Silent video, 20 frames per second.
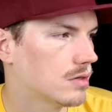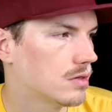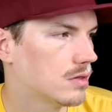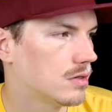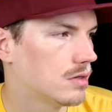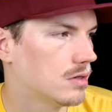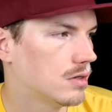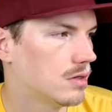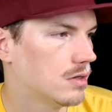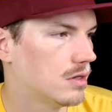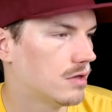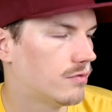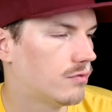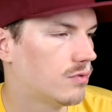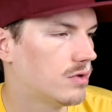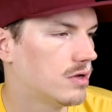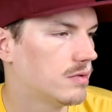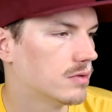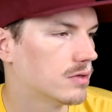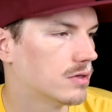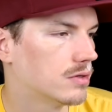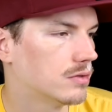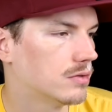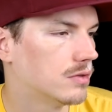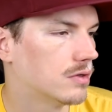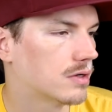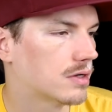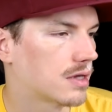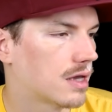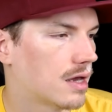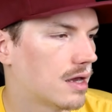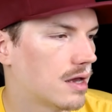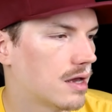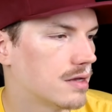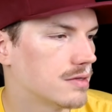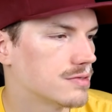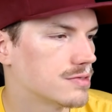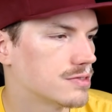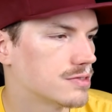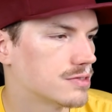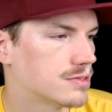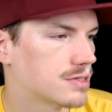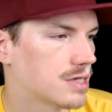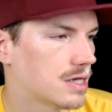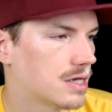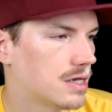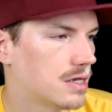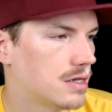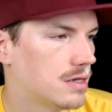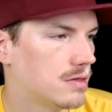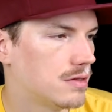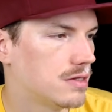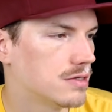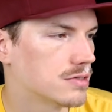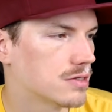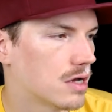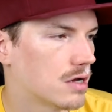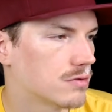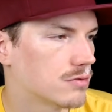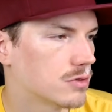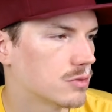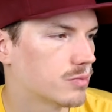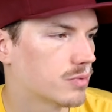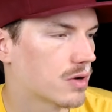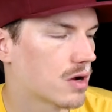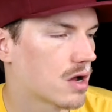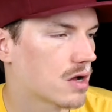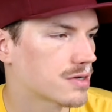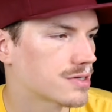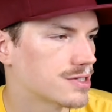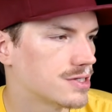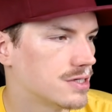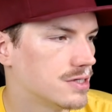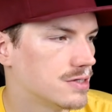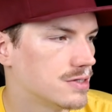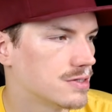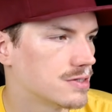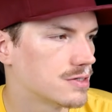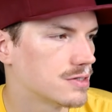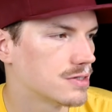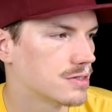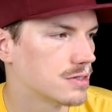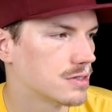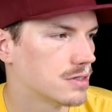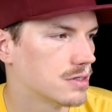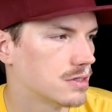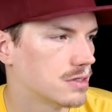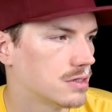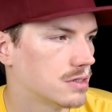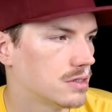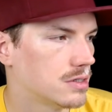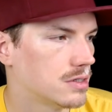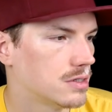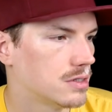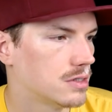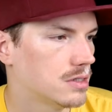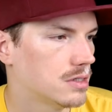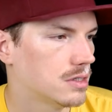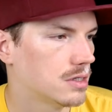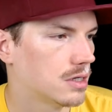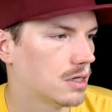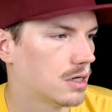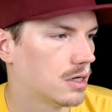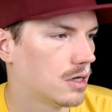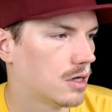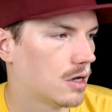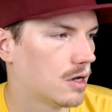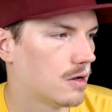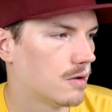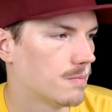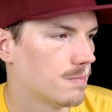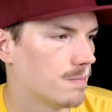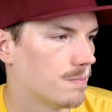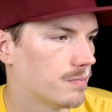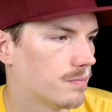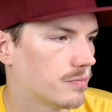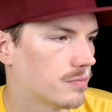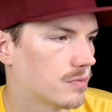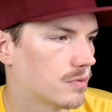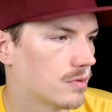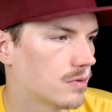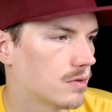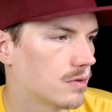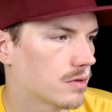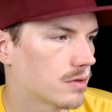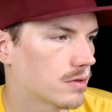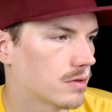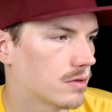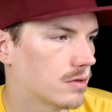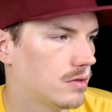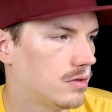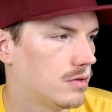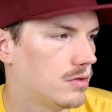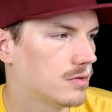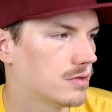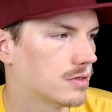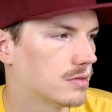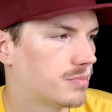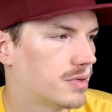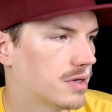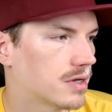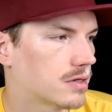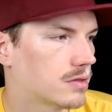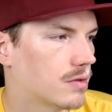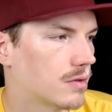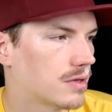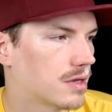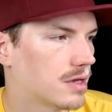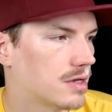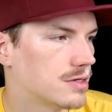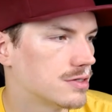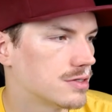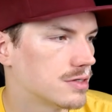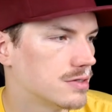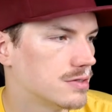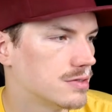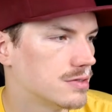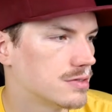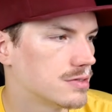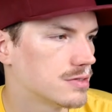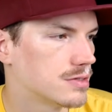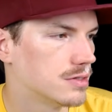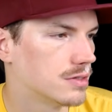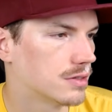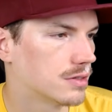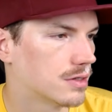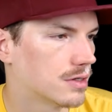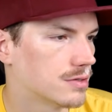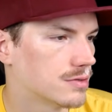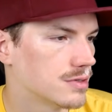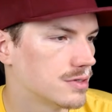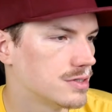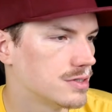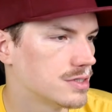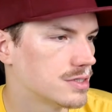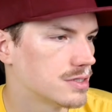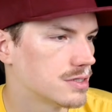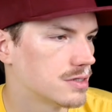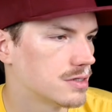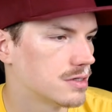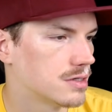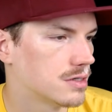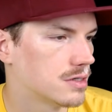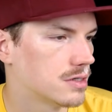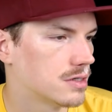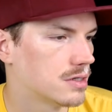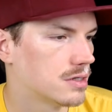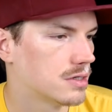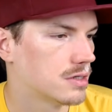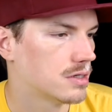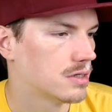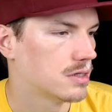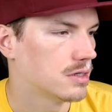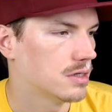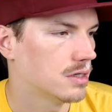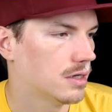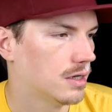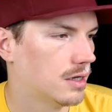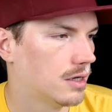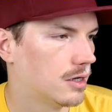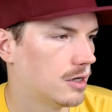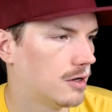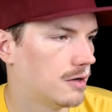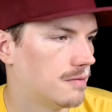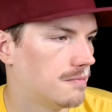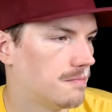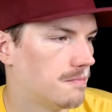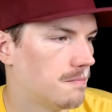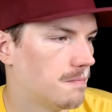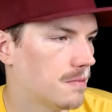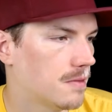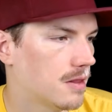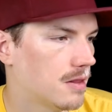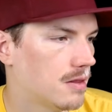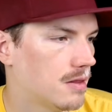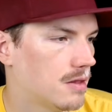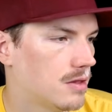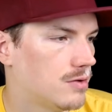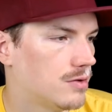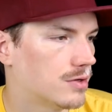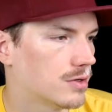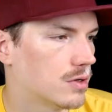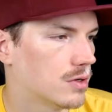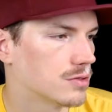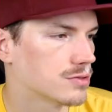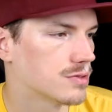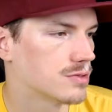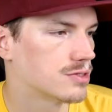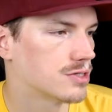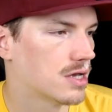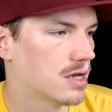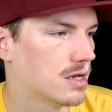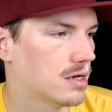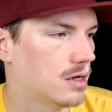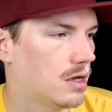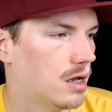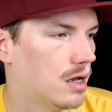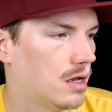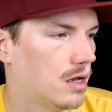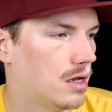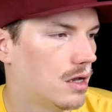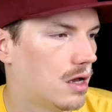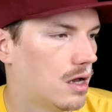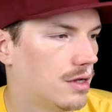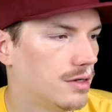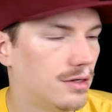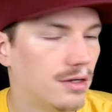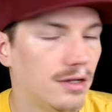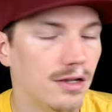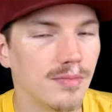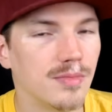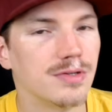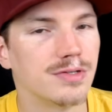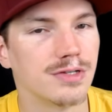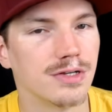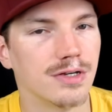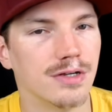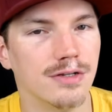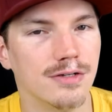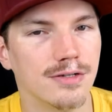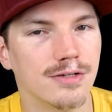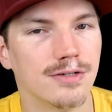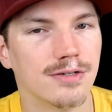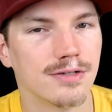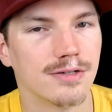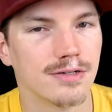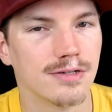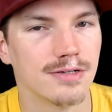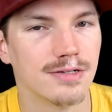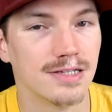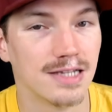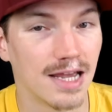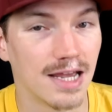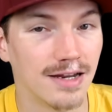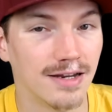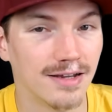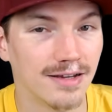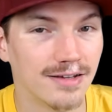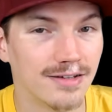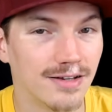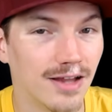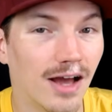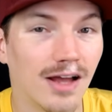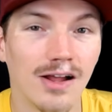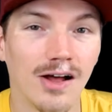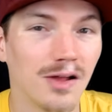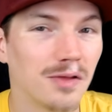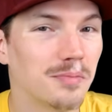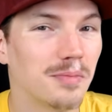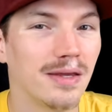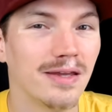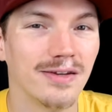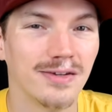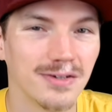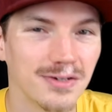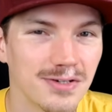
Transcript: if we were to look at, say, these 100 proxies, um, you can pick locations and countries. Um, you can also set unlimited data, not unmetered,